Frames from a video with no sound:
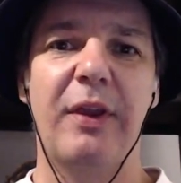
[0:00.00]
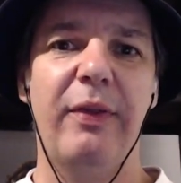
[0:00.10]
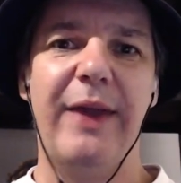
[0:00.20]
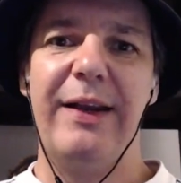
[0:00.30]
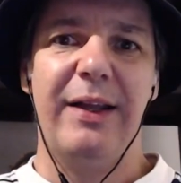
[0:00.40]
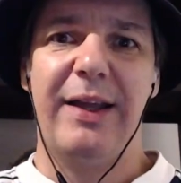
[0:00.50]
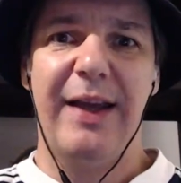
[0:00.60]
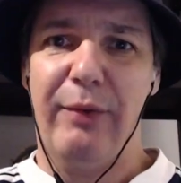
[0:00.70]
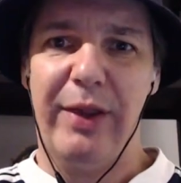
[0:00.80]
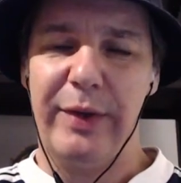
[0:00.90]
They didn't
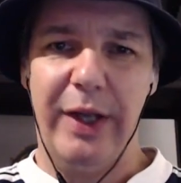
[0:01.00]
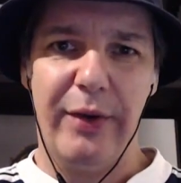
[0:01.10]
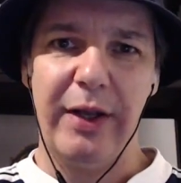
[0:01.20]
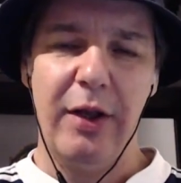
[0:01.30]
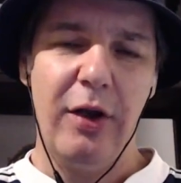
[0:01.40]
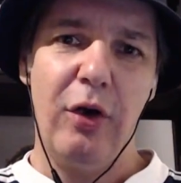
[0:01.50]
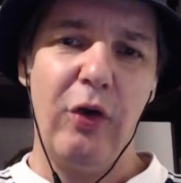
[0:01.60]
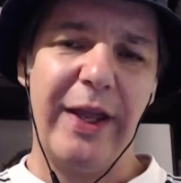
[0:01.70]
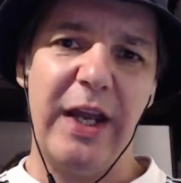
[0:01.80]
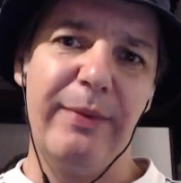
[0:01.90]
care where they were going.
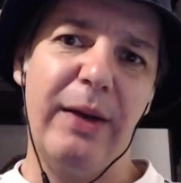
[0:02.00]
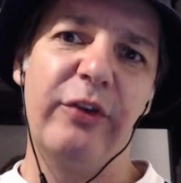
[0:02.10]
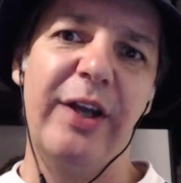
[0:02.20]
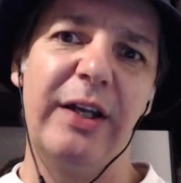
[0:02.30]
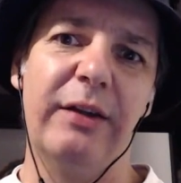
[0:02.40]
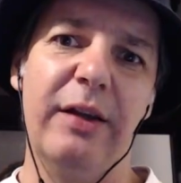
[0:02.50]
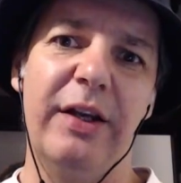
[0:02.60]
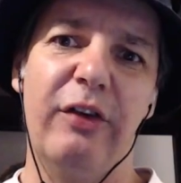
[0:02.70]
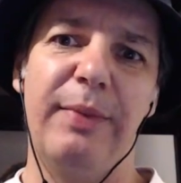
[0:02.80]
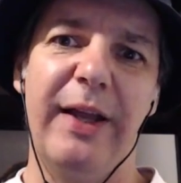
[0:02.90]
All they cared about was getting
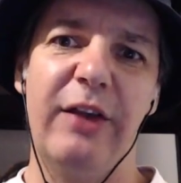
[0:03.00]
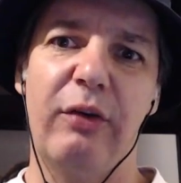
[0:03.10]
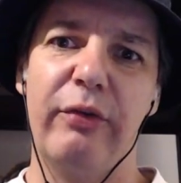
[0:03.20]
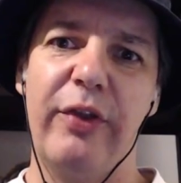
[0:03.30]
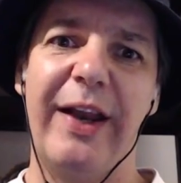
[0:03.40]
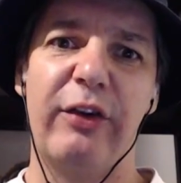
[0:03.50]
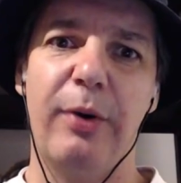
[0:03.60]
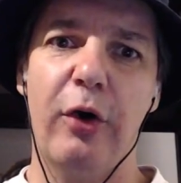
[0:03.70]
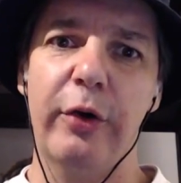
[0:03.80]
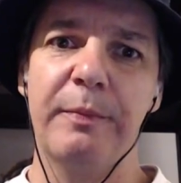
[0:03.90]
enough players on from the next
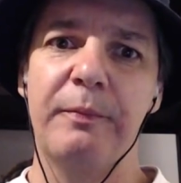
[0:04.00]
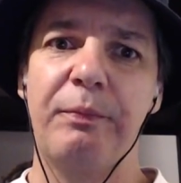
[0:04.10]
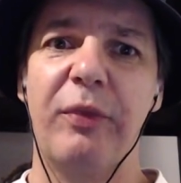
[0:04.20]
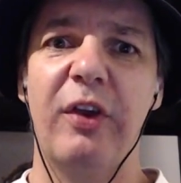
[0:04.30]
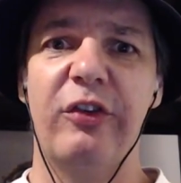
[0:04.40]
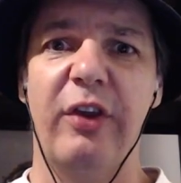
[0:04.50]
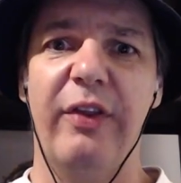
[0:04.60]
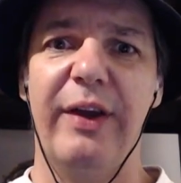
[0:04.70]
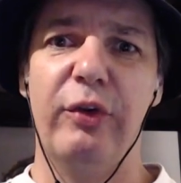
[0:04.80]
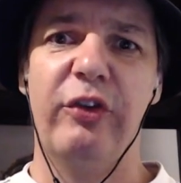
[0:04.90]
pod so
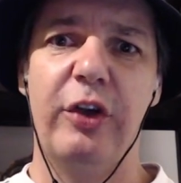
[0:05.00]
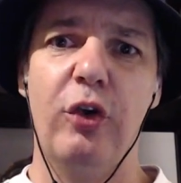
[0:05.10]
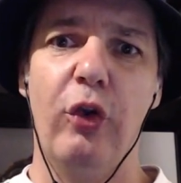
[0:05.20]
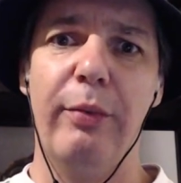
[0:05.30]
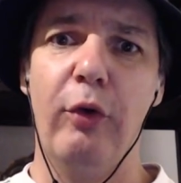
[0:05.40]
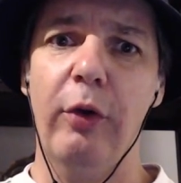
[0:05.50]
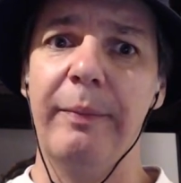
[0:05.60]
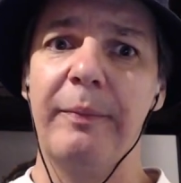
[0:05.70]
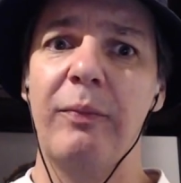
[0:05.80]
that they would secure the ball.